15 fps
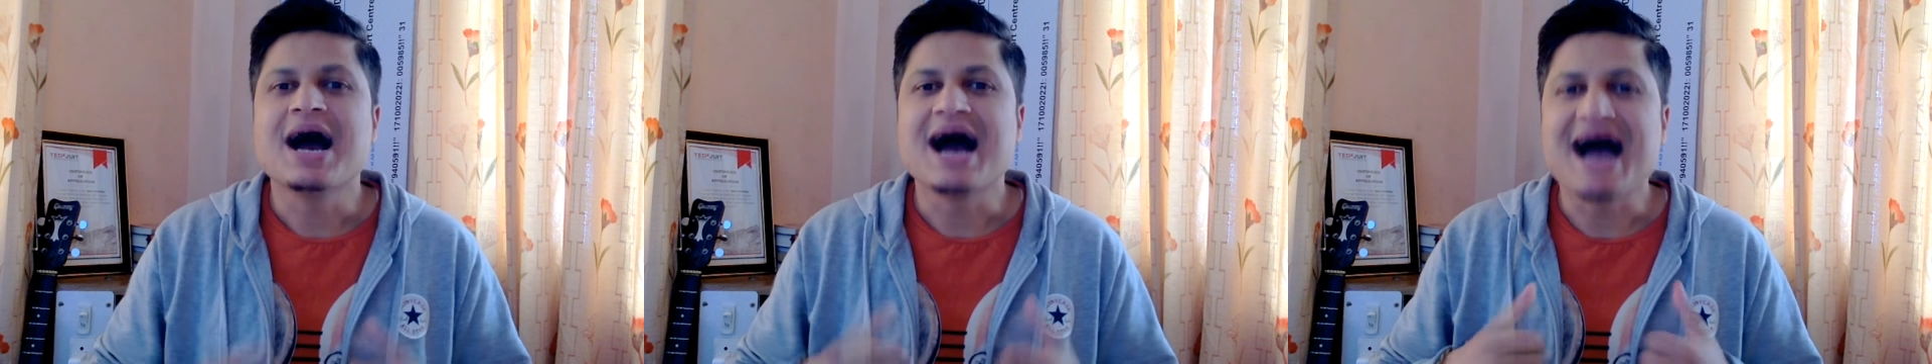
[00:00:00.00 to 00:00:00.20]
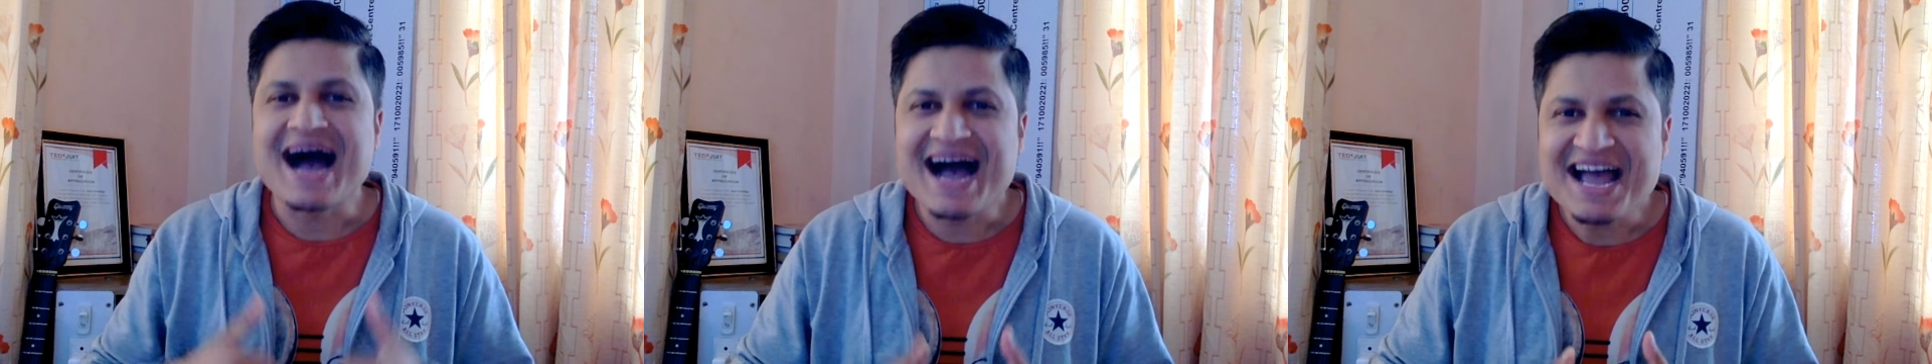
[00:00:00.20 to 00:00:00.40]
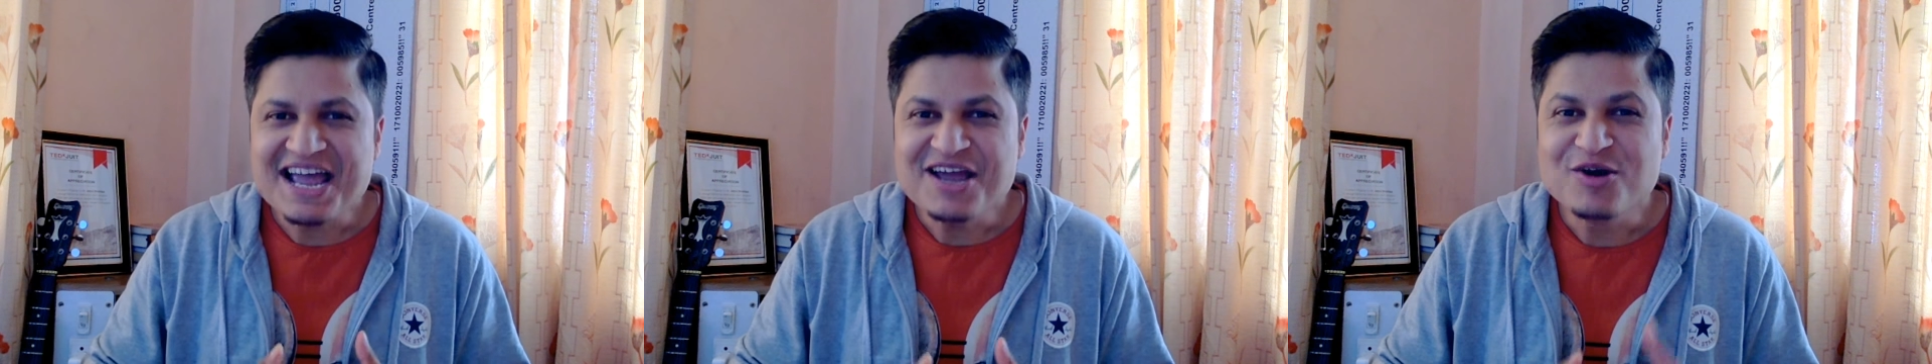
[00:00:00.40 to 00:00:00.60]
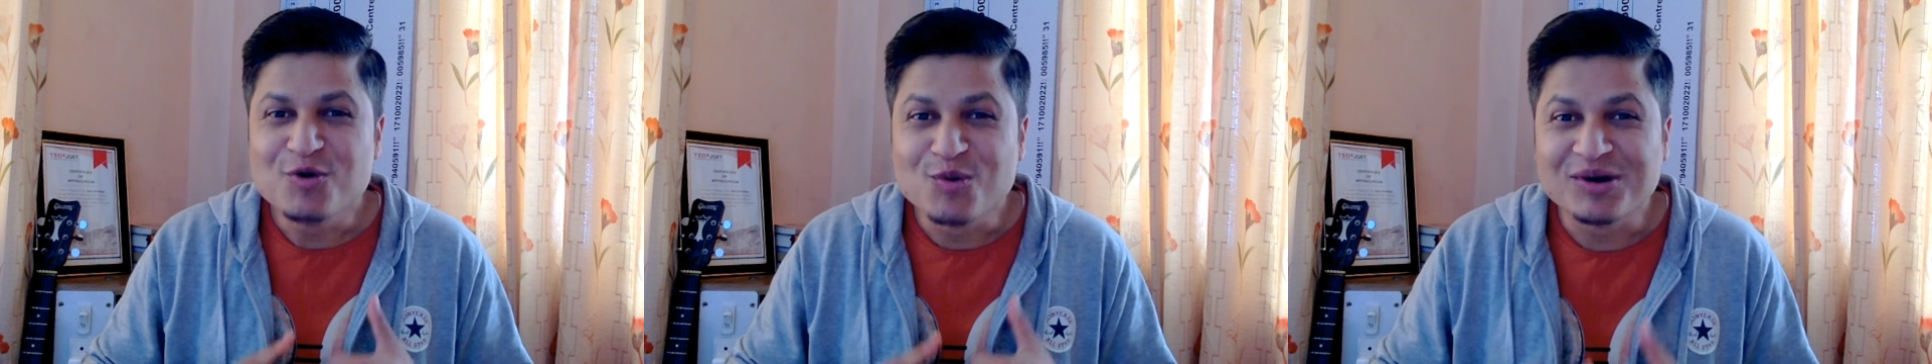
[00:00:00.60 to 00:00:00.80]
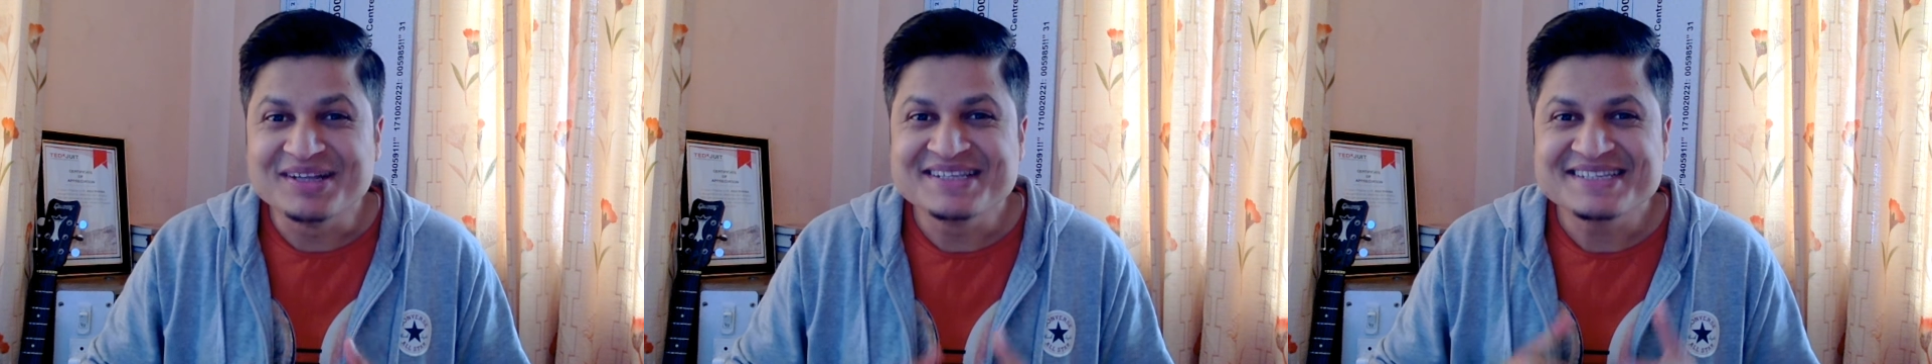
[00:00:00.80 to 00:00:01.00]
I
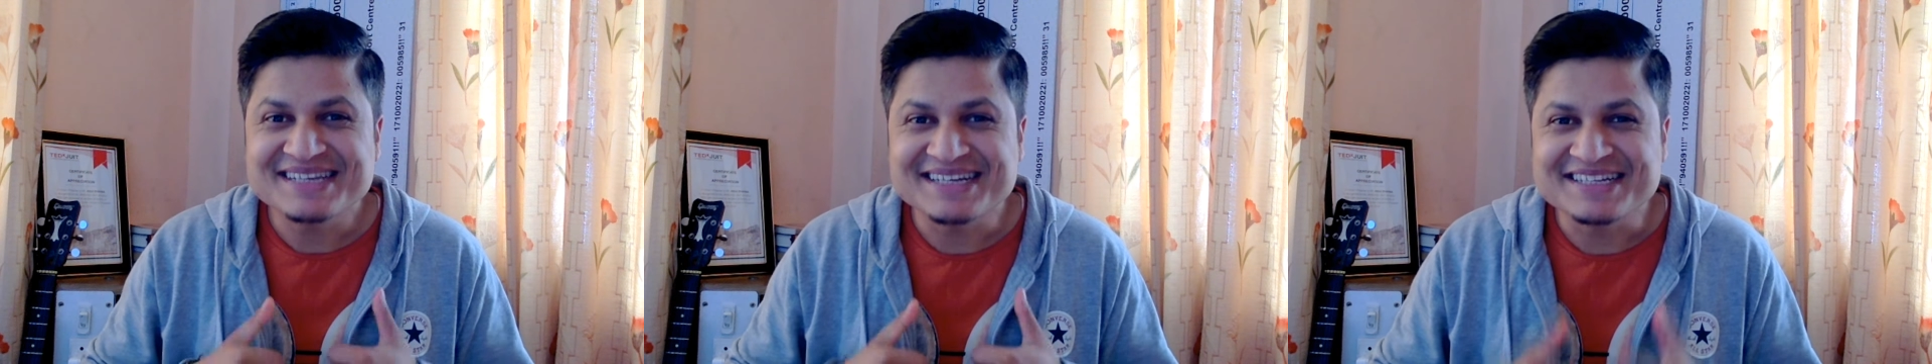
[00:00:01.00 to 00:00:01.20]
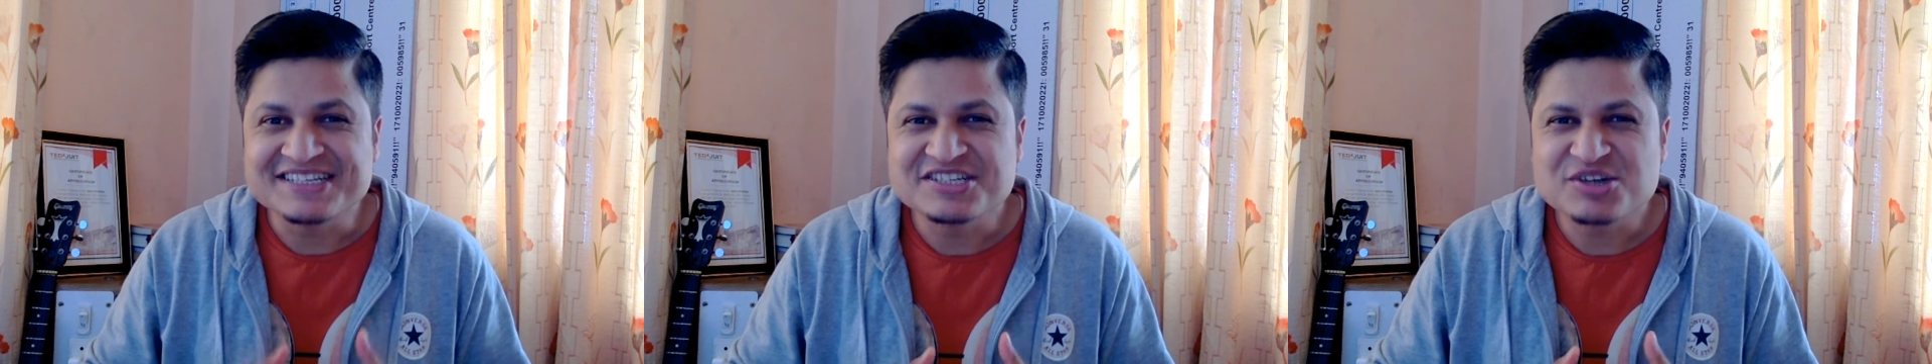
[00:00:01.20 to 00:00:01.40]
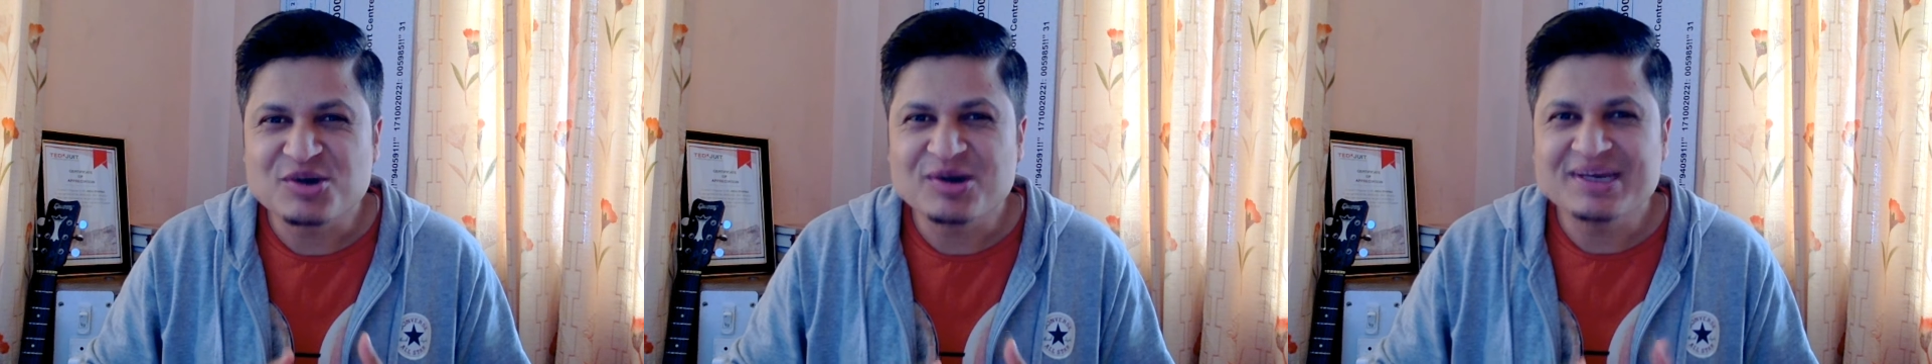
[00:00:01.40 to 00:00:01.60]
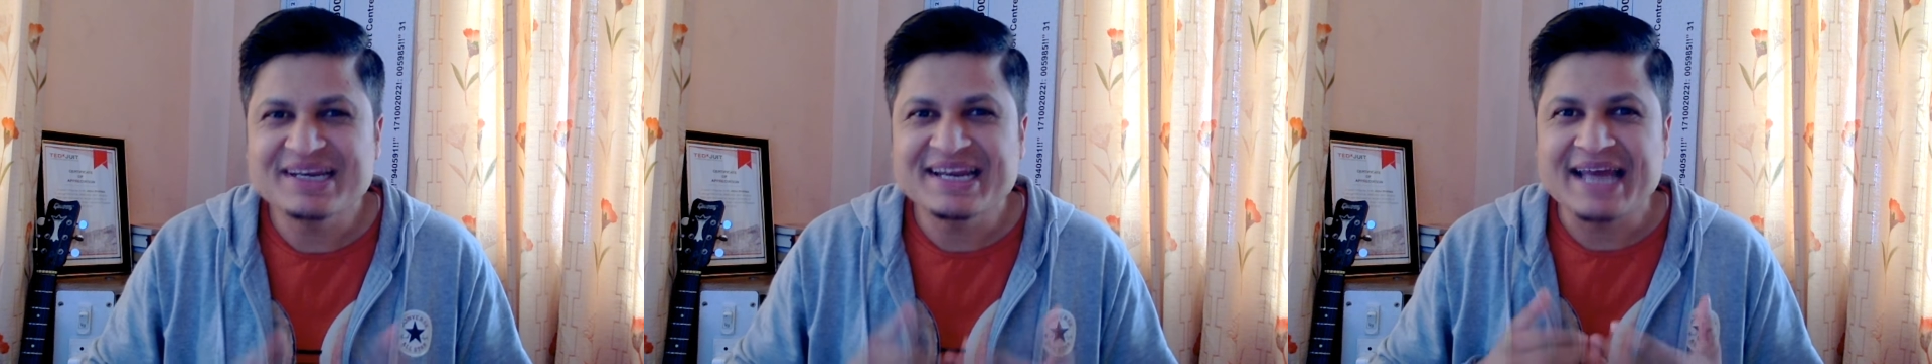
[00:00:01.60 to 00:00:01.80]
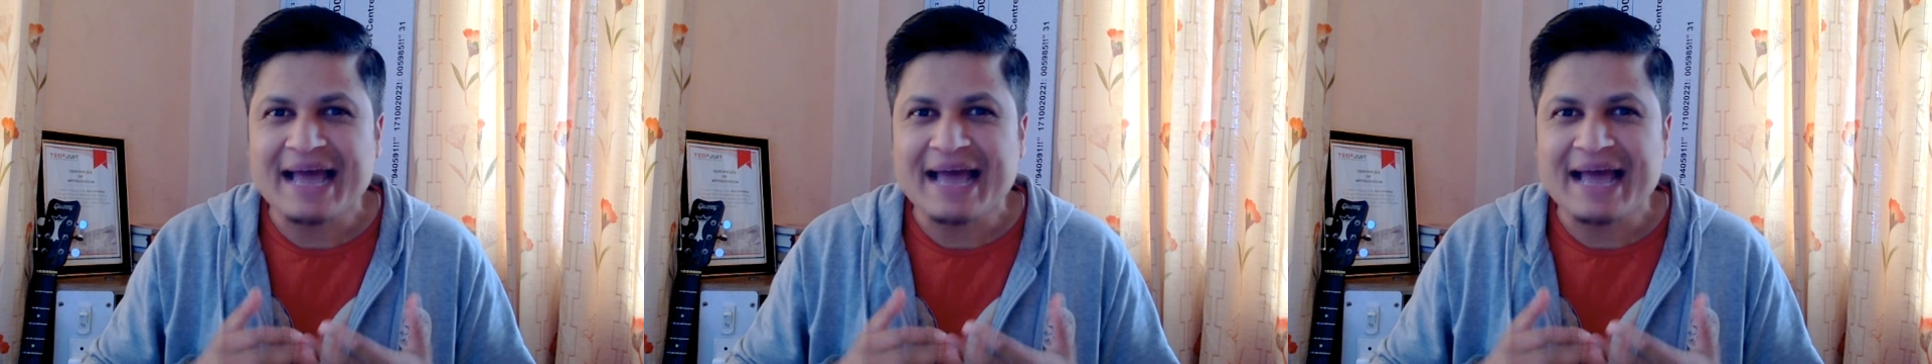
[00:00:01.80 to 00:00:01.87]
once installed an